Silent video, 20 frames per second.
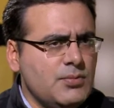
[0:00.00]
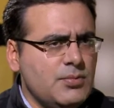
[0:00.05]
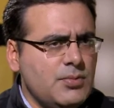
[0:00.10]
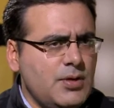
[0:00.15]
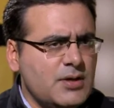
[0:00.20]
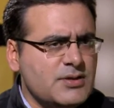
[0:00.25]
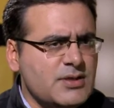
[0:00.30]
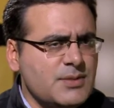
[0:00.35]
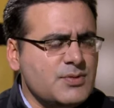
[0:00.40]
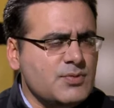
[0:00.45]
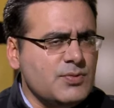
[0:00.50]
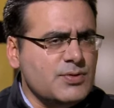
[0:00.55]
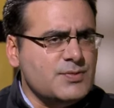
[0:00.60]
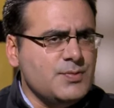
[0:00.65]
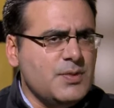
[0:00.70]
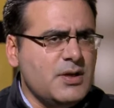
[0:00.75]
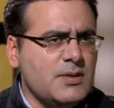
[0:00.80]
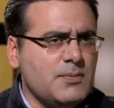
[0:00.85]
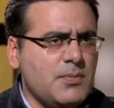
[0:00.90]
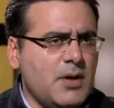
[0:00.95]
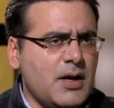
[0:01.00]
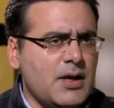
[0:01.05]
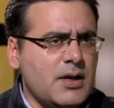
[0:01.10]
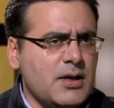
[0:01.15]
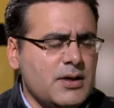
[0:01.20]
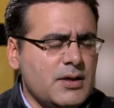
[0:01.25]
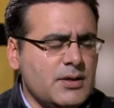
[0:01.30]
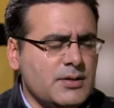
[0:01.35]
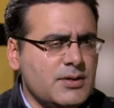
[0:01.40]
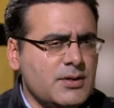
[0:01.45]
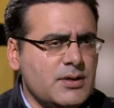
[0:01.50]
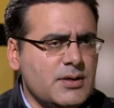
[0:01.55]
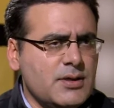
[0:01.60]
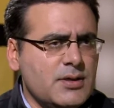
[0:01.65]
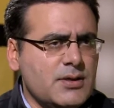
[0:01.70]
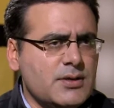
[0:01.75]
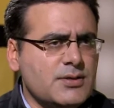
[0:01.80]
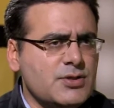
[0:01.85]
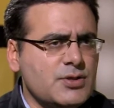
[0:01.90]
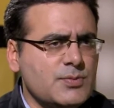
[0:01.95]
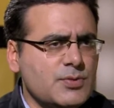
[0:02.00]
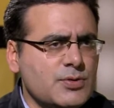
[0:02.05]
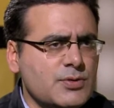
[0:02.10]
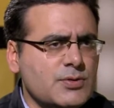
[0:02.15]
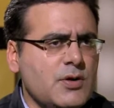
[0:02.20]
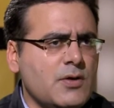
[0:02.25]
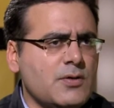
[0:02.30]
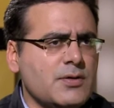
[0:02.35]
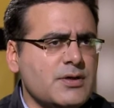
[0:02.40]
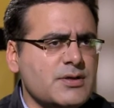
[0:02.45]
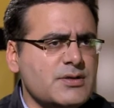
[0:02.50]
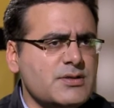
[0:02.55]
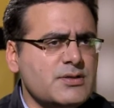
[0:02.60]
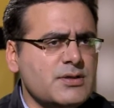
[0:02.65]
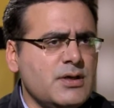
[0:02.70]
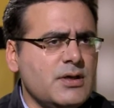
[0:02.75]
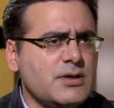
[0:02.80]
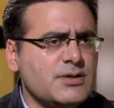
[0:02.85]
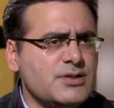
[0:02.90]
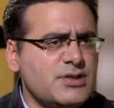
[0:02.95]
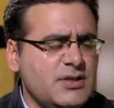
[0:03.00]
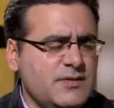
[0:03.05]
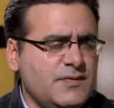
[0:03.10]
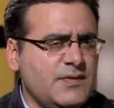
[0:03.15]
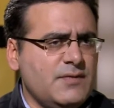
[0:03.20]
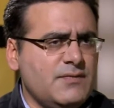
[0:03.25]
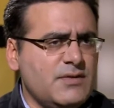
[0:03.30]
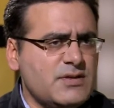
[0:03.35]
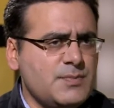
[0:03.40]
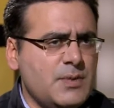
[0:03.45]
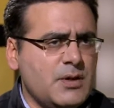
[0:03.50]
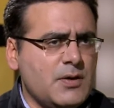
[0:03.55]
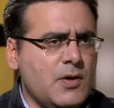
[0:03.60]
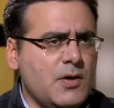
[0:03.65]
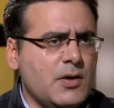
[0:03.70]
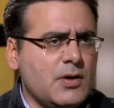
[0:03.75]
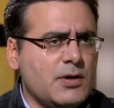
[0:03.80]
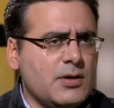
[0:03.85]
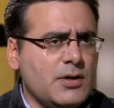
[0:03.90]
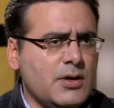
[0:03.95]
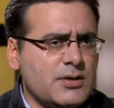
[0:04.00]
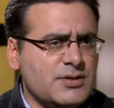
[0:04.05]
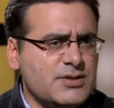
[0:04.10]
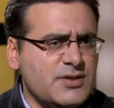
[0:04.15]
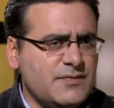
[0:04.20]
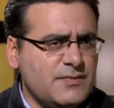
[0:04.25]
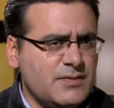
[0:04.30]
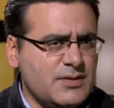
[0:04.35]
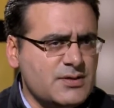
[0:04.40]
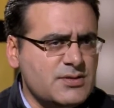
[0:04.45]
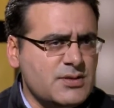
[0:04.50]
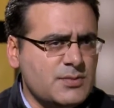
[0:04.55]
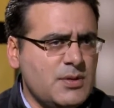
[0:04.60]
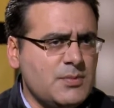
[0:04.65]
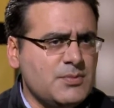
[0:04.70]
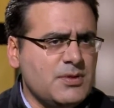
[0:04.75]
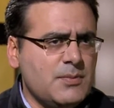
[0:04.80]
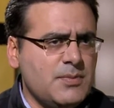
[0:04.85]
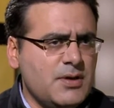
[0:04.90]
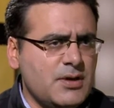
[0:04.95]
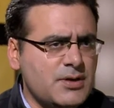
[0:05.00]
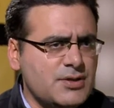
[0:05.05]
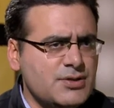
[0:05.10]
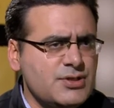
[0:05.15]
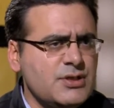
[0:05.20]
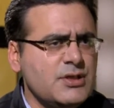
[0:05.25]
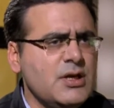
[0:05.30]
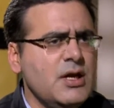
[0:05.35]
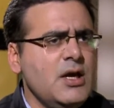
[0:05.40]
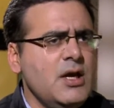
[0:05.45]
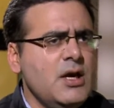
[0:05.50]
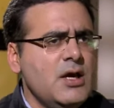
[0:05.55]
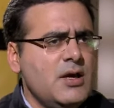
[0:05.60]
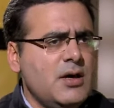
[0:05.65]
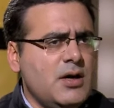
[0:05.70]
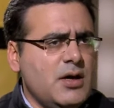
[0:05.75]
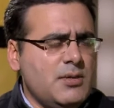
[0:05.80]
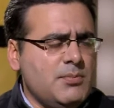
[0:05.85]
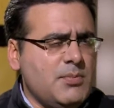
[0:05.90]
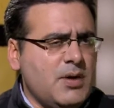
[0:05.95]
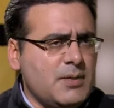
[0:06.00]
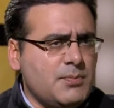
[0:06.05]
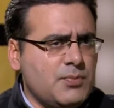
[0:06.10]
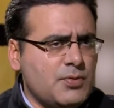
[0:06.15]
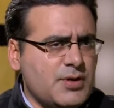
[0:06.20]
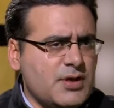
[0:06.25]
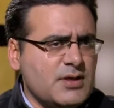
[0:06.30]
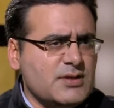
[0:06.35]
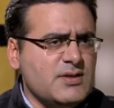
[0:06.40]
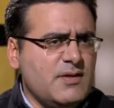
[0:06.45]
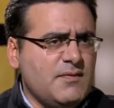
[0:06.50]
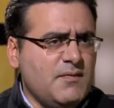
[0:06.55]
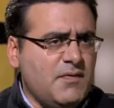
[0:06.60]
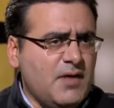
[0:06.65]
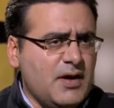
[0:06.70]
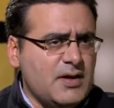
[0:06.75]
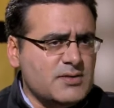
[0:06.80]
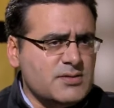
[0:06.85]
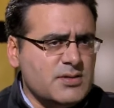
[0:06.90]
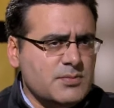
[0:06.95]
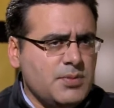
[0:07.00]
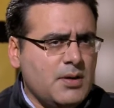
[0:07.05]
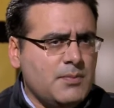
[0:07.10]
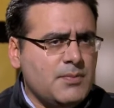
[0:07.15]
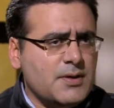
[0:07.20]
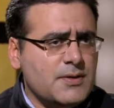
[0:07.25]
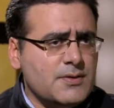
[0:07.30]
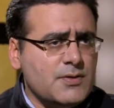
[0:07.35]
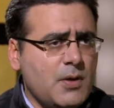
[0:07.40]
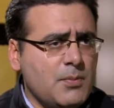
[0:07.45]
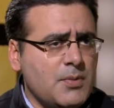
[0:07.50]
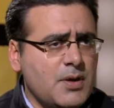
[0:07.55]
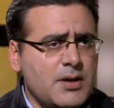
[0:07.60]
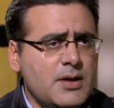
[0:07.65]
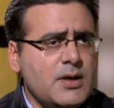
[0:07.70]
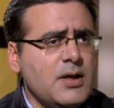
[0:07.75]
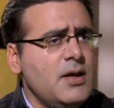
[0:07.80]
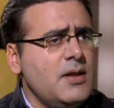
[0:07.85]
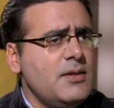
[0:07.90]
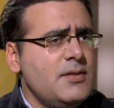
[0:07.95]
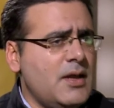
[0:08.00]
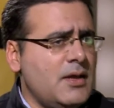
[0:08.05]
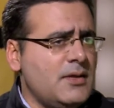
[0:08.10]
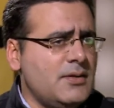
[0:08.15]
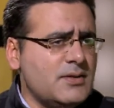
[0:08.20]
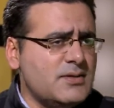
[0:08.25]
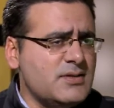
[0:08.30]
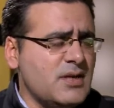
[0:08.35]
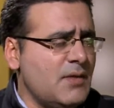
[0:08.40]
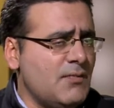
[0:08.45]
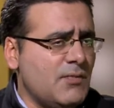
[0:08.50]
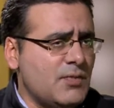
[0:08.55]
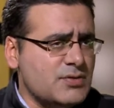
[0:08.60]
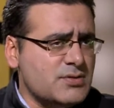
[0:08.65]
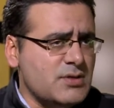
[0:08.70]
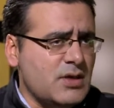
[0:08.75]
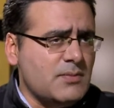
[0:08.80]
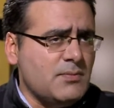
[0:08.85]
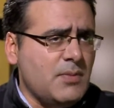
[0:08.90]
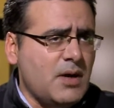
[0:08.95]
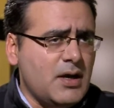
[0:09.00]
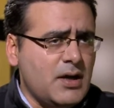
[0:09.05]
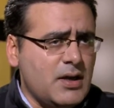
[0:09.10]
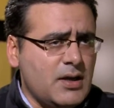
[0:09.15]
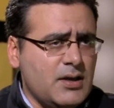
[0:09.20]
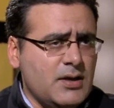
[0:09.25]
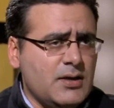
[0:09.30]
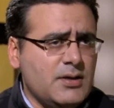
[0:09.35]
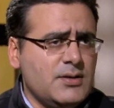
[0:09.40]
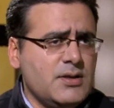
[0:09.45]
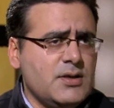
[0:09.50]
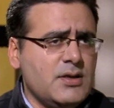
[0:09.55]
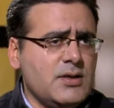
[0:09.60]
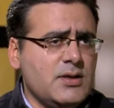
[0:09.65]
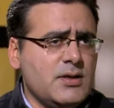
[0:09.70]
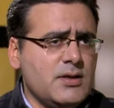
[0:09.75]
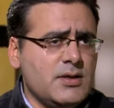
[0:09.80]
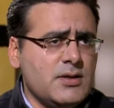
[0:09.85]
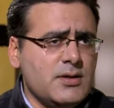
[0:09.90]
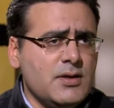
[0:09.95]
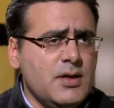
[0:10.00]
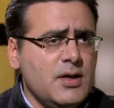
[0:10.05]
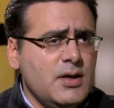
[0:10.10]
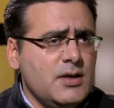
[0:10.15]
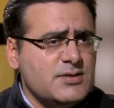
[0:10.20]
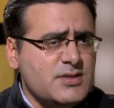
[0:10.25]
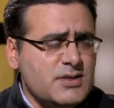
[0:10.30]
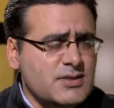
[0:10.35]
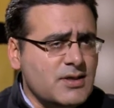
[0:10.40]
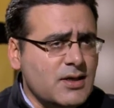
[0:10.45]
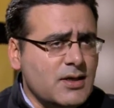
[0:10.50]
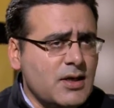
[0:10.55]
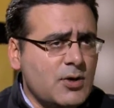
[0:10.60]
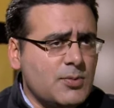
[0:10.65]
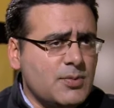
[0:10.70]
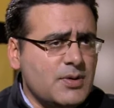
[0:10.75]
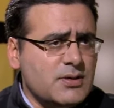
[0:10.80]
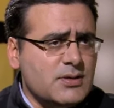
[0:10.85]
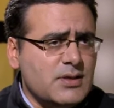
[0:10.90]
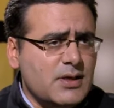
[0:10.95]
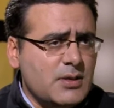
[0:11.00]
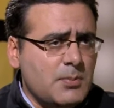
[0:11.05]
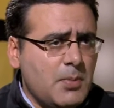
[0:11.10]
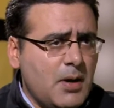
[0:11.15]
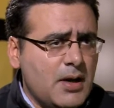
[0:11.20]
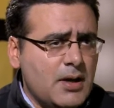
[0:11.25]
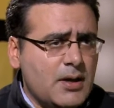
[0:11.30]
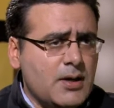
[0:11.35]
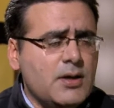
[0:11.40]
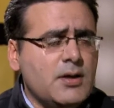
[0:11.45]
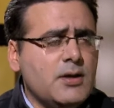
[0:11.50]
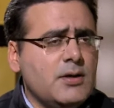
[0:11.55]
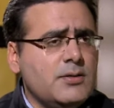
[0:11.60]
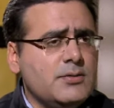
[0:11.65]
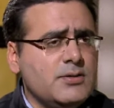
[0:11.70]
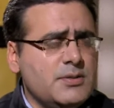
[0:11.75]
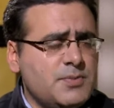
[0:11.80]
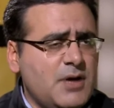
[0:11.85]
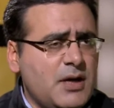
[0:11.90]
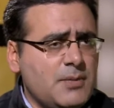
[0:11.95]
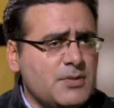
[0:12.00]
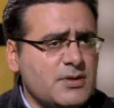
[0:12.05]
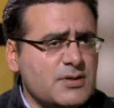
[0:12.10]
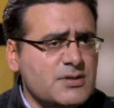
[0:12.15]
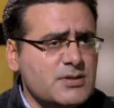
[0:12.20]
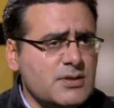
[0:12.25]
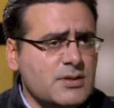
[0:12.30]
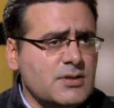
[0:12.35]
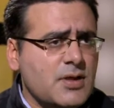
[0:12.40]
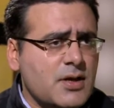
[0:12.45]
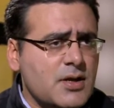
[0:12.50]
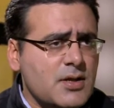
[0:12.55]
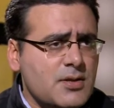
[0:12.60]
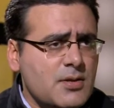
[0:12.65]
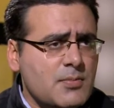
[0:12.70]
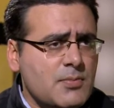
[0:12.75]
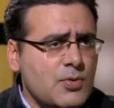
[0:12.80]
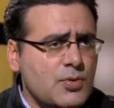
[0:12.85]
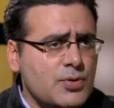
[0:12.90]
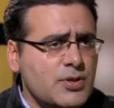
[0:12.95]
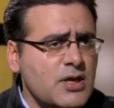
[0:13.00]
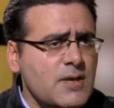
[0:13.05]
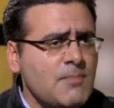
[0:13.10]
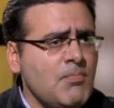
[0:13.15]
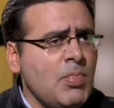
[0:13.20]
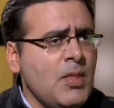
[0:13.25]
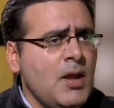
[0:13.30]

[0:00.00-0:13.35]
attempt was made by the Trinamool Congress chief and West Bengal Chief Minister Mamata Banerjee by putting some files in public domain. Then the same was done by the central government led by the Prime Minister Narendra Modi.